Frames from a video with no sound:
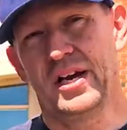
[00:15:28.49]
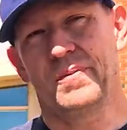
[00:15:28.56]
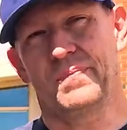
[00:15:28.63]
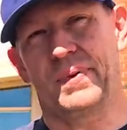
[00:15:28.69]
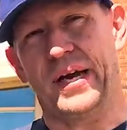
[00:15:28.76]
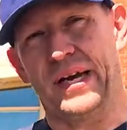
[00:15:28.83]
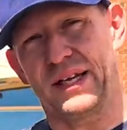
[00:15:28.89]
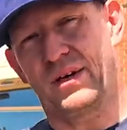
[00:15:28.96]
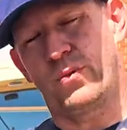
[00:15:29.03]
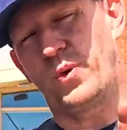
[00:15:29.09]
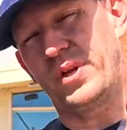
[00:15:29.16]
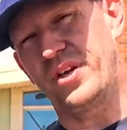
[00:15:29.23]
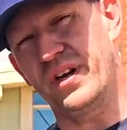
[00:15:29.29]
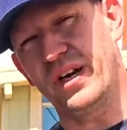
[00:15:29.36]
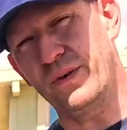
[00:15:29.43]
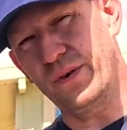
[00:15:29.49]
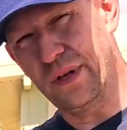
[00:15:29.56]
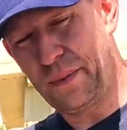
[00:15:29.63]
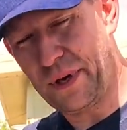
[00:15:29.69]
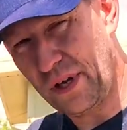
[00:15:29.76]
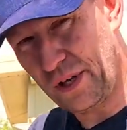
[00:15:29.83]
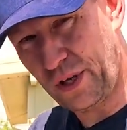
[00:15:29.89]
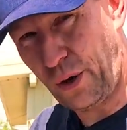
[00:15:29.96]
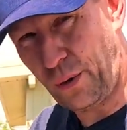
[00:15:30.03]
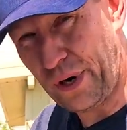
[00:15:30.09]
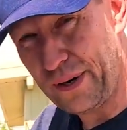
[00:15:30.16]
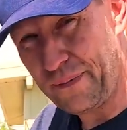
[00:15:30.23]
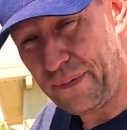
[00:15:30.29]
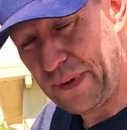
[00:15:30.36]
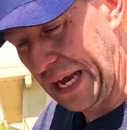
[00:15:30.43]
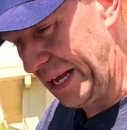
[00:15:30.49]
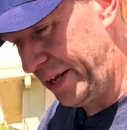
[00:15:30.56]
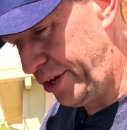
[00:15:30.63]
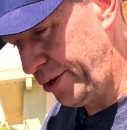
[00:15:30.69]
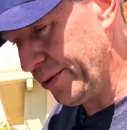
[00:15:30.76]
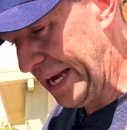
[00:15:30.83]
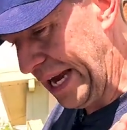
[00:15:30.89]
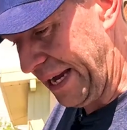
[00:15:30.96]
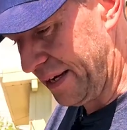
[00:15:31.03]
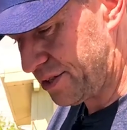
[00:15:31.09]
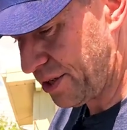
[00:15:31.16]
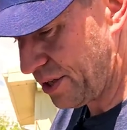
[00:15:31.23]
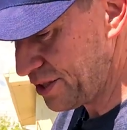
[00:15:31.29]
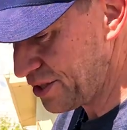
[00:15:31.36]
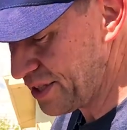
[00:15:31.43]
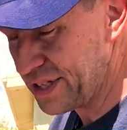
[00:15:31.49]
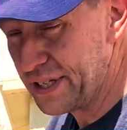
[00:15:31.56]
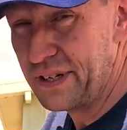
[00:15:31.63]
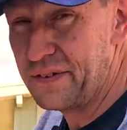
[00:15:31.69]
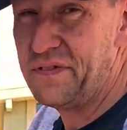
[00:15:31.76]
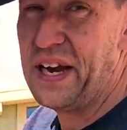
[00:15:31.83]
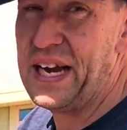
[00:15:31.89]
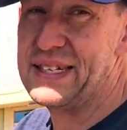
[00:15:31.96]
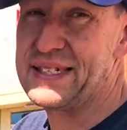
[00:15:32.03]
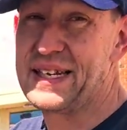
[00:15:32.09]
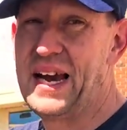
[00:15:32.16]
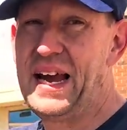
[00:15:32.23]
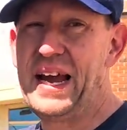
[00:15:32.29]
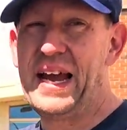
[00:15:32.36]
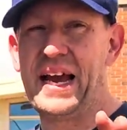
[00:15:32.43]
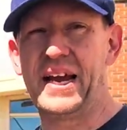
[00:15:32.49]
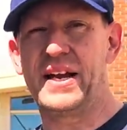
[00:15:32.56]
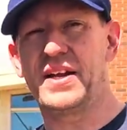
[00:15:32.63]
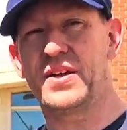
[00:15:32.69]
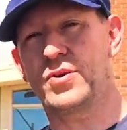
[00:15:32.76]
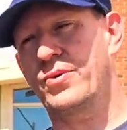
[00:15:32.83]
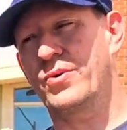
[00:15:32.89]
But when you're out in the middle of nowhere and you can't charge this thing fast any other